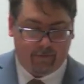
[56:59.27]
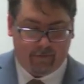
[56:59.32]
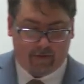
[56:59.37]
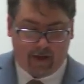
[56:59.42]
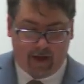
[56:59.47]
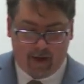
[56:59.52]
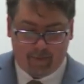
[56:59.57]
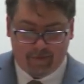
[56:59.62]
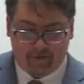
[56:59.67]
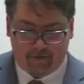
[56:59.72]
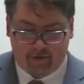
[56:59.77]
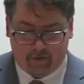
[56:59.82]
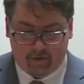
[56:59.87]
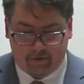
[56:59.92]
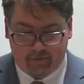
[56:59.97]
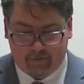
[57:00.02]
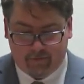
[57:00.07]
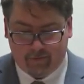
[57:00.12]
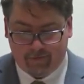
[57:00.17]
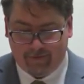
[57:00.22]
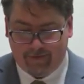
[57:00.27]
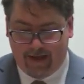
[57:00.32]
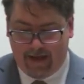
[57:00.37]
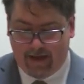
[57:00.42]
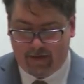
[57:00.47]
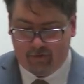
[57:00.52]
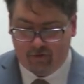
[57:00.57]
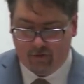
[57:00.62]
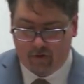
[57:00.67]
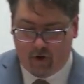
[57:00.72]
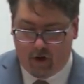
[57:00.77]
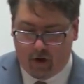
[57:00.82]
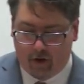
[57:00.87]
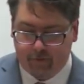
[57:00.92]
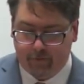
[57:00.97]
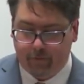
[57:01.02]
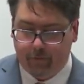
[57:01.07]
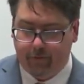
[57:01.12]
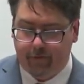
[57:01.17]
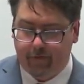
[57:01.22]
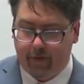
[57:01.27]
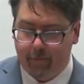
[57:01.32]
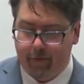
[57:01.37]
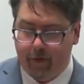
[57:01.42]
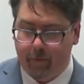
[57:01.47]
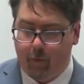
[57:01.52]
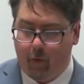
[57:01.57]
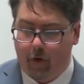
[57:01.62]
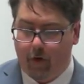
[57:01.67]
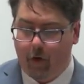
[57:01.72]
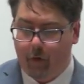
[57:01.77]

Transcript: the commentaries to latch onto some of the more